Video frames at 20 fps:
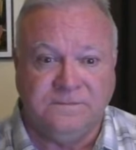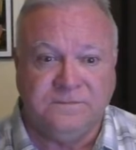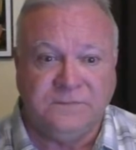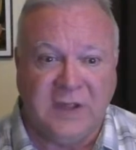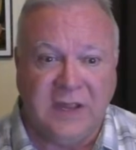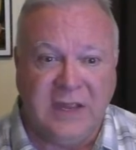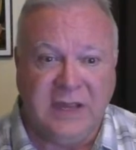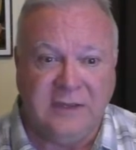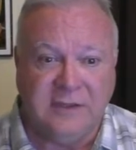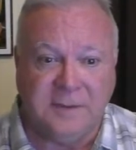
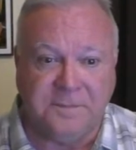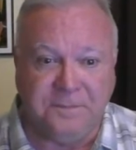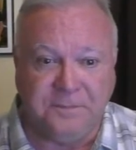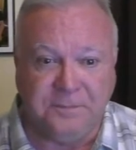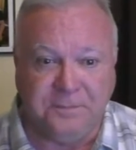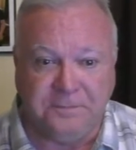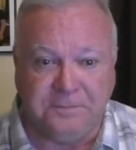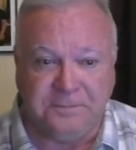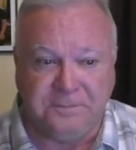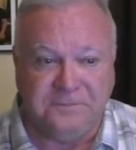He's a,
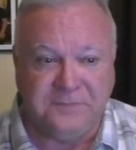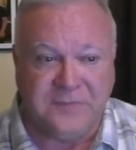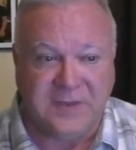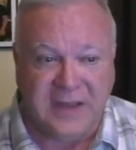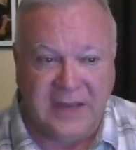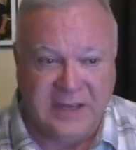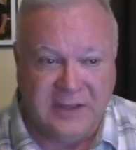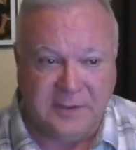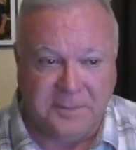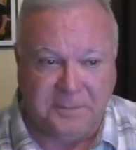
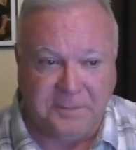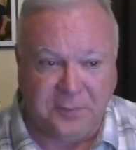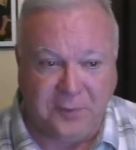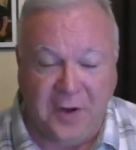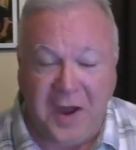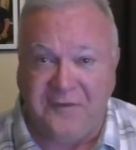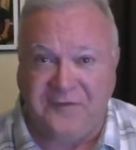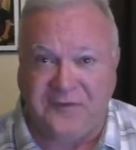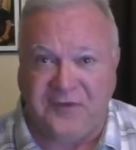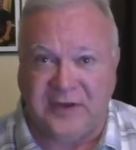he's a
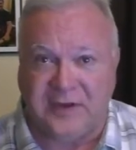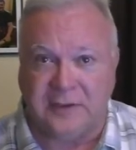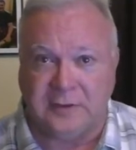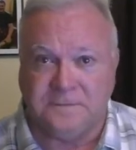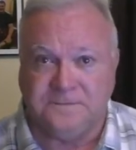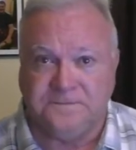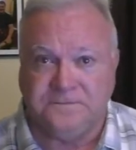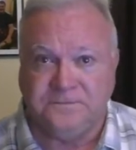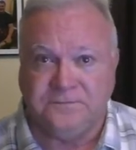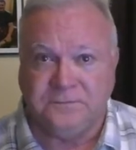prophet.
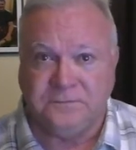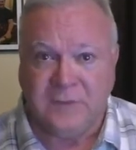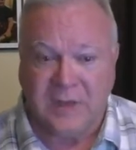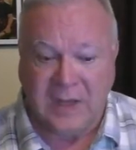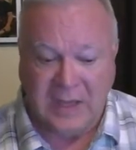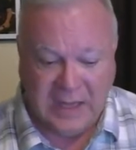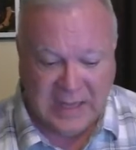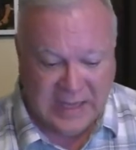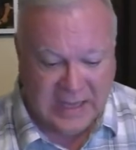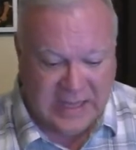
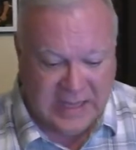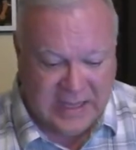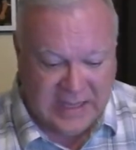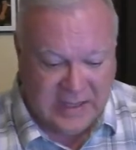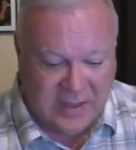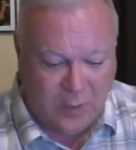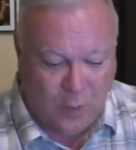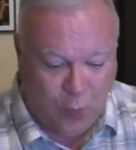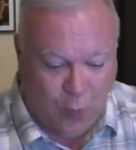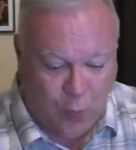
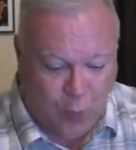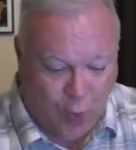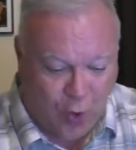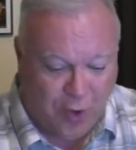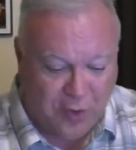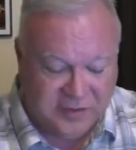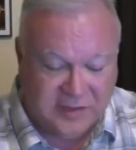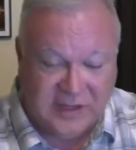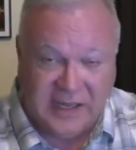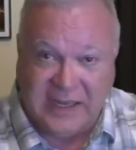He
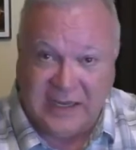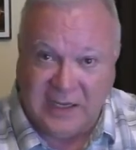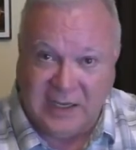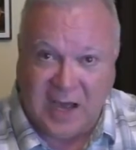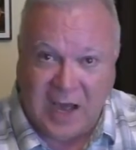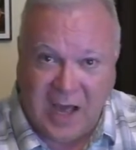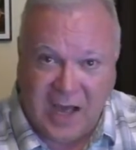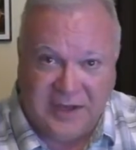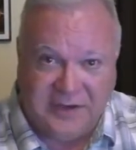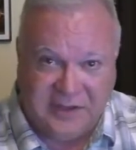works in
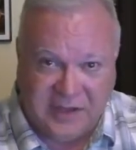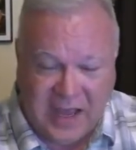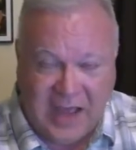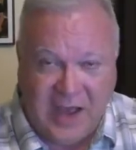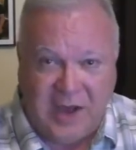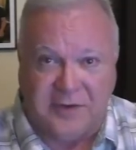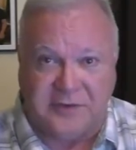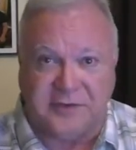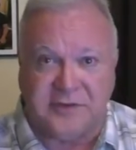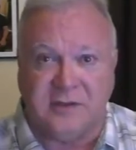God's
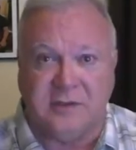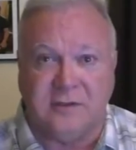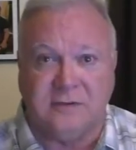house,